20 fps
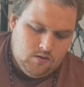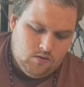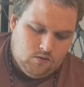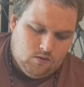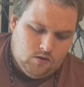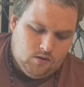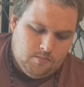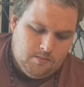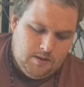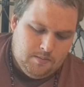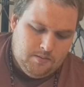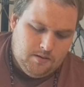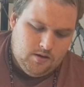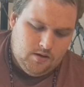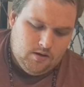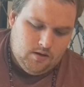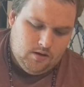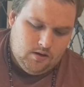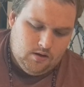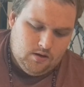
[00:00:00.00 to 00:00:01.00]
or
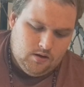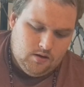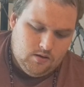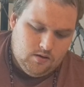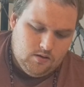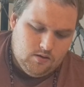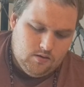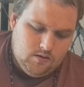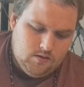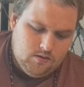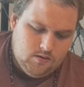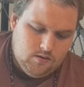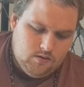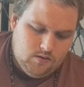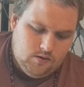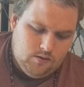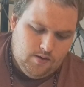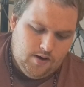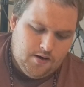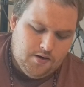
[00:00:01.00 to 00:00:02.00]
maybe
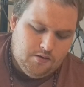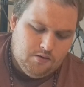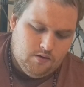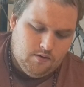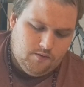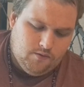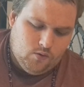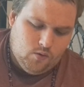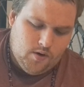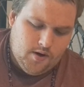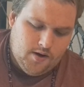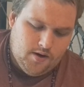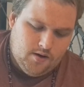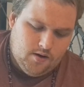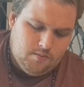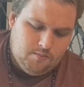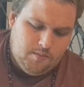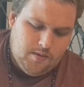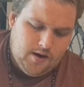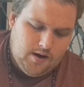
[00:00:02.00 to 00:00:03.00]
you had to
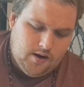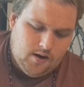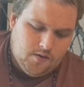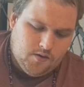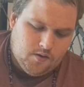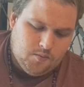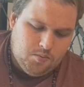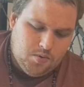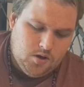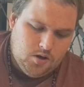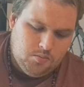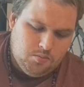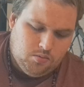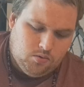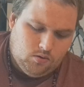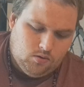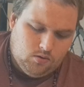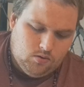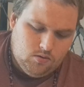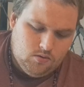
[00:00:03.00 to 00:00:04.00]
avoid many other
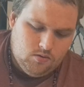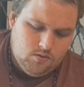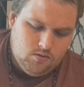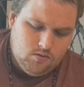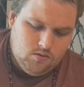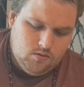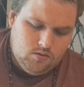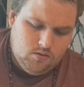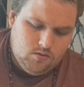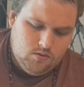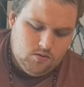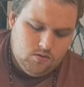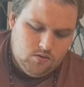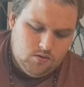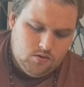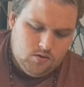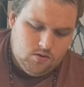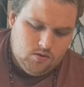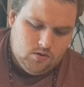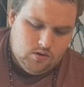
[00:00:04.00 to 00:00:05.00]
people,
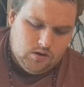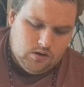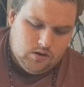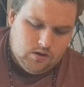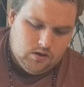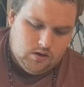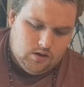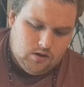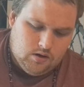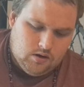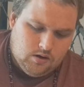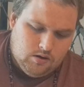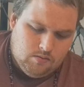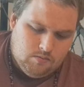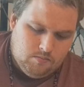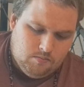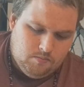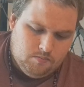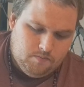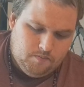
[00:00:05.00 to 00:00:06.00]

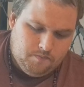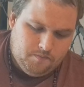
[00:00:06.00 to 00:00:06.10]
in